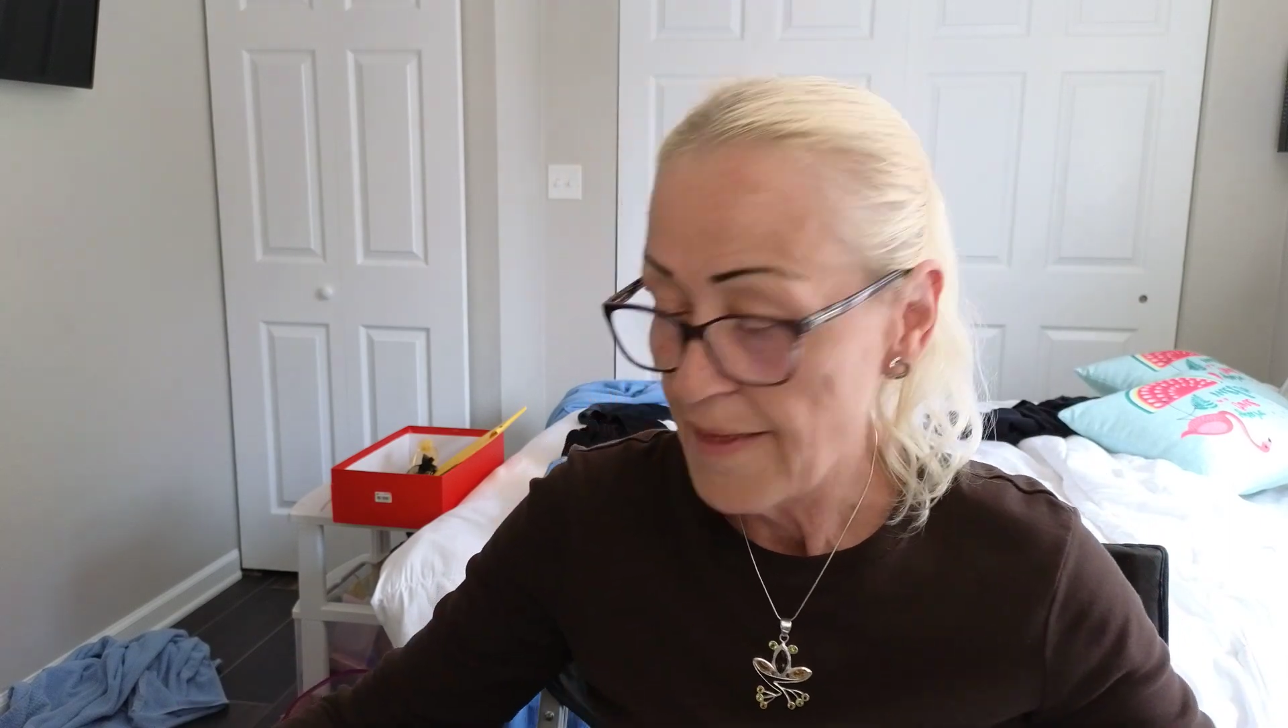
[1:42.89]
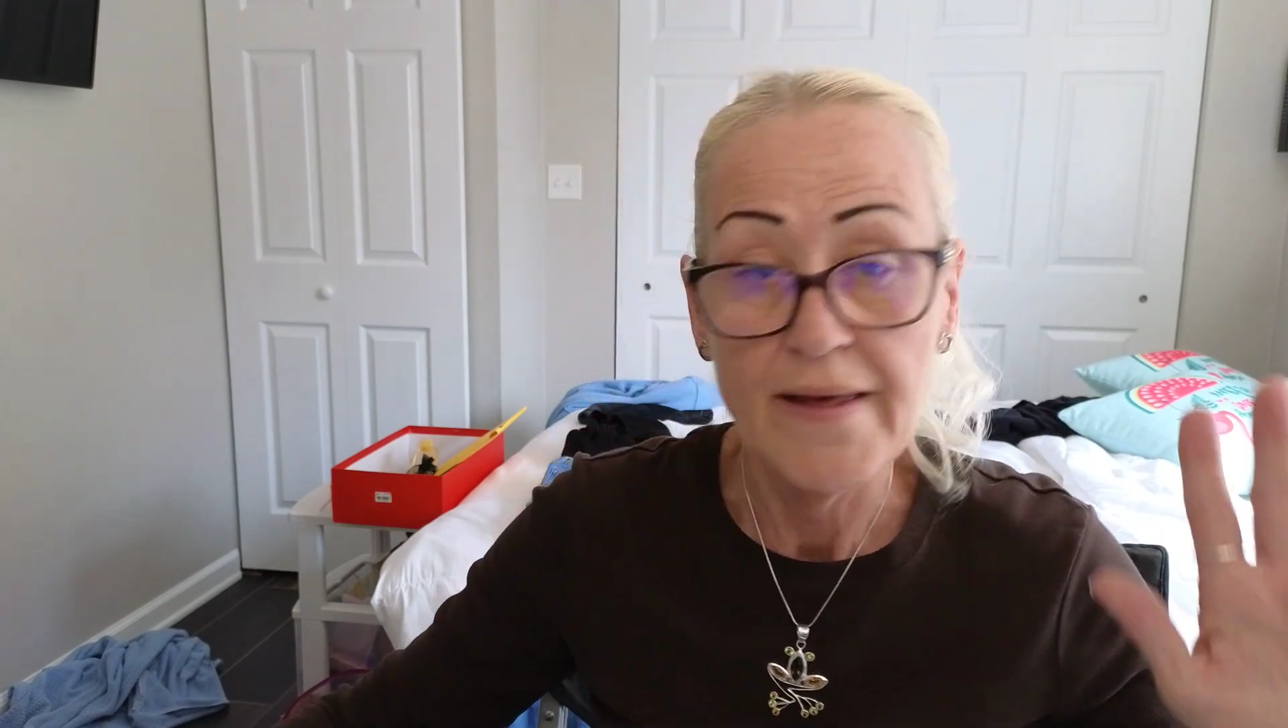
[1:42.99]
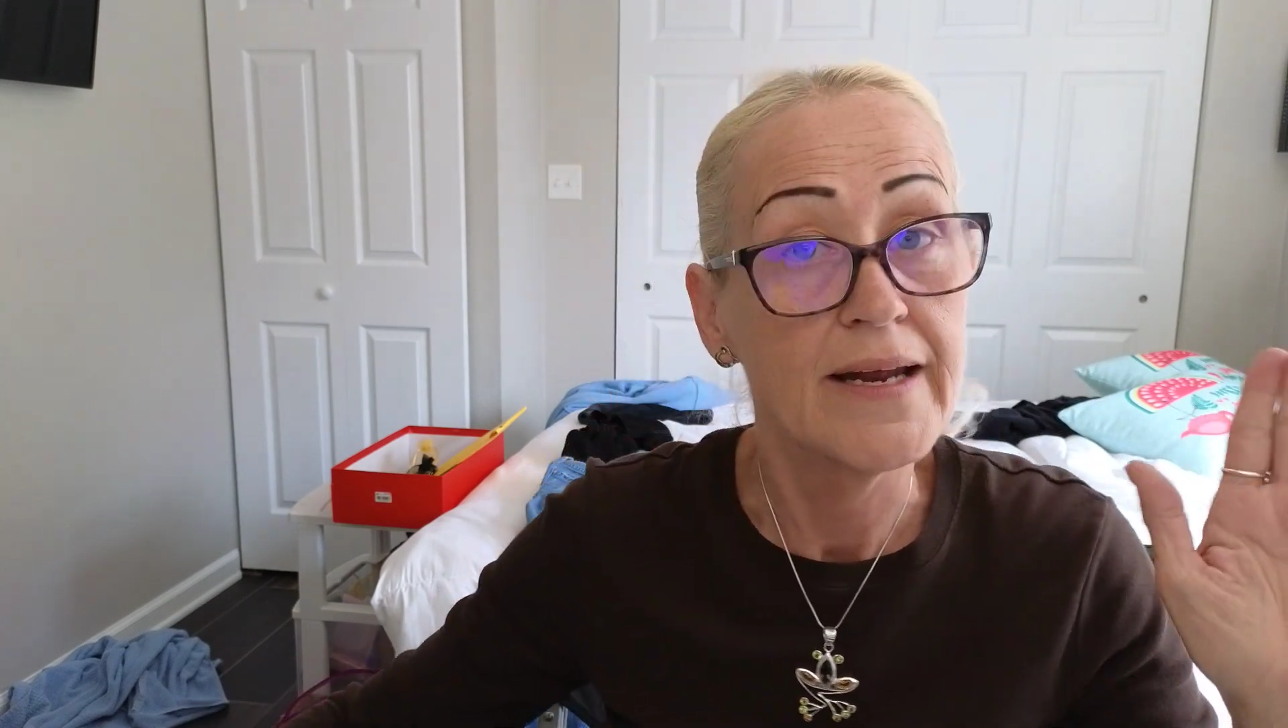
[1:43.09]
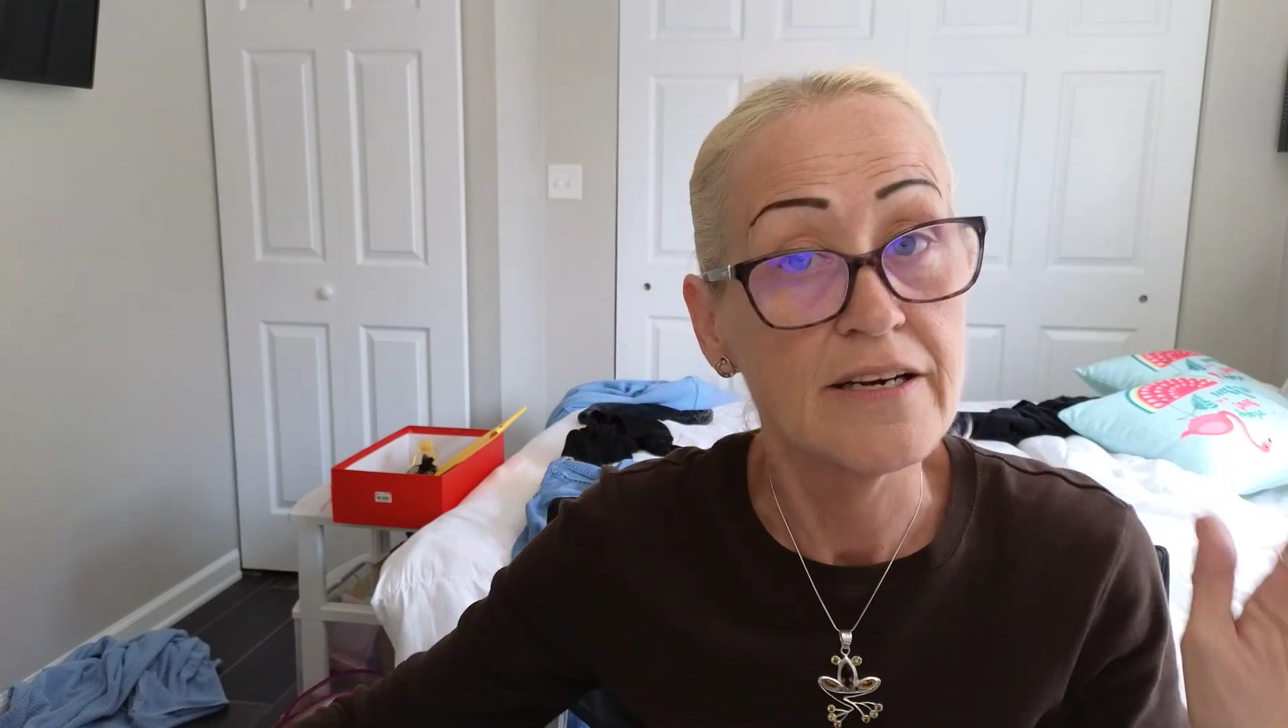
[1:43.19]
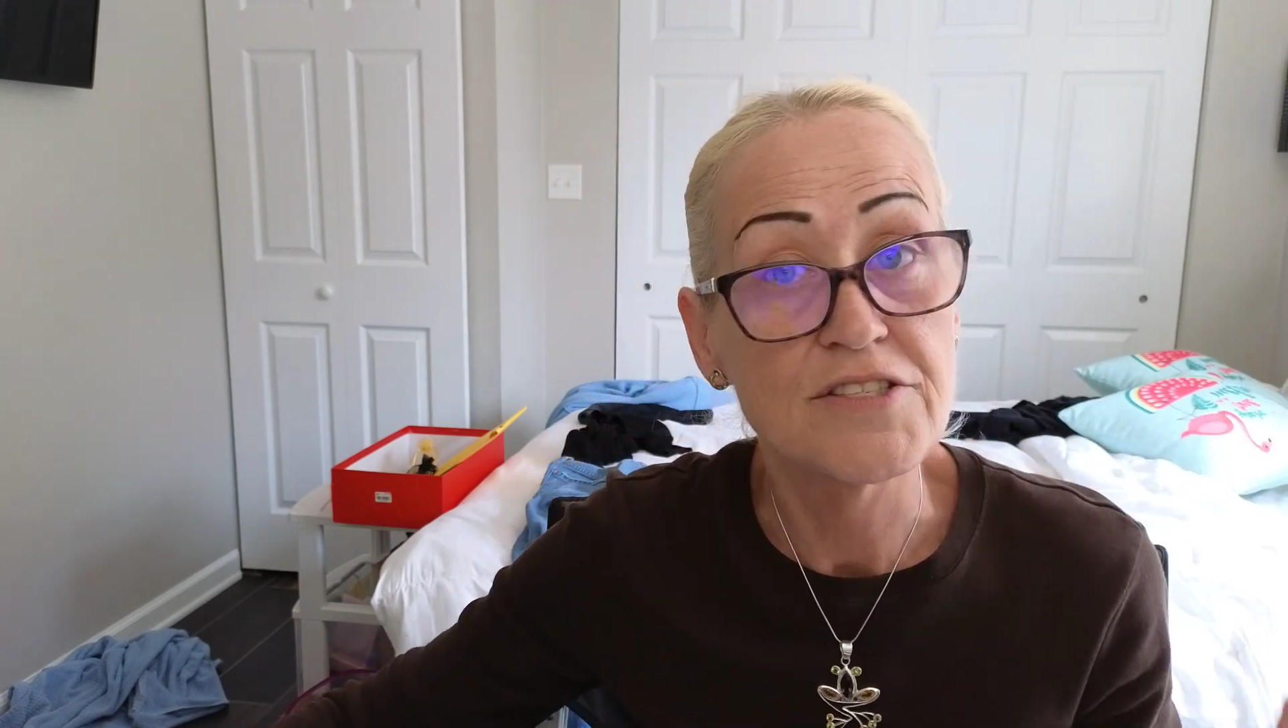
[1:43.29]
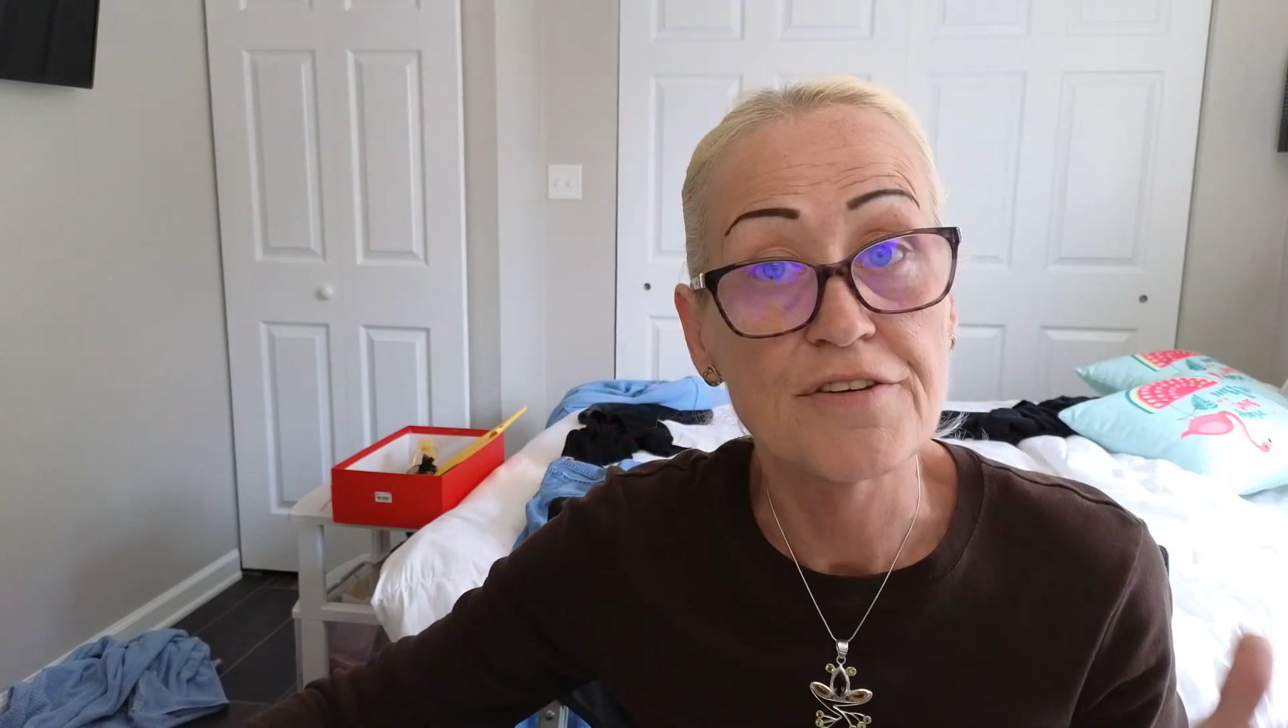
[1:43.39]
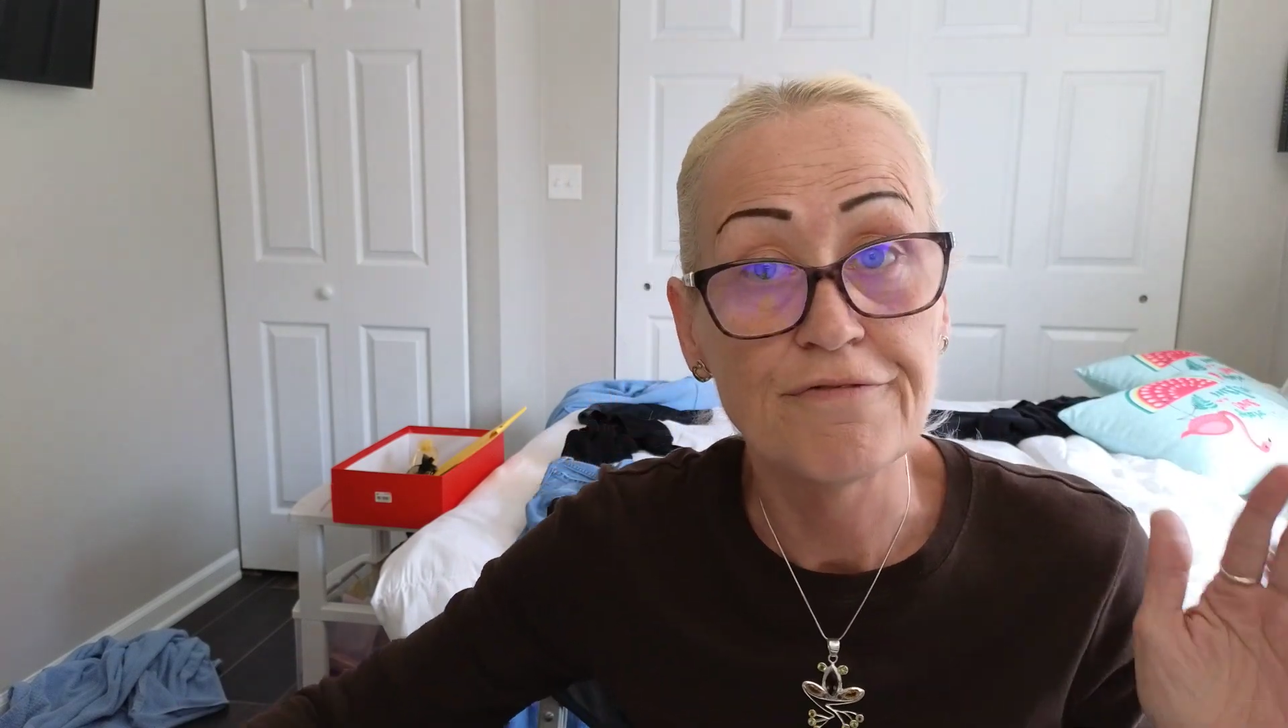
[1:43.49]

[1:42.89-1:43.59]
then here's the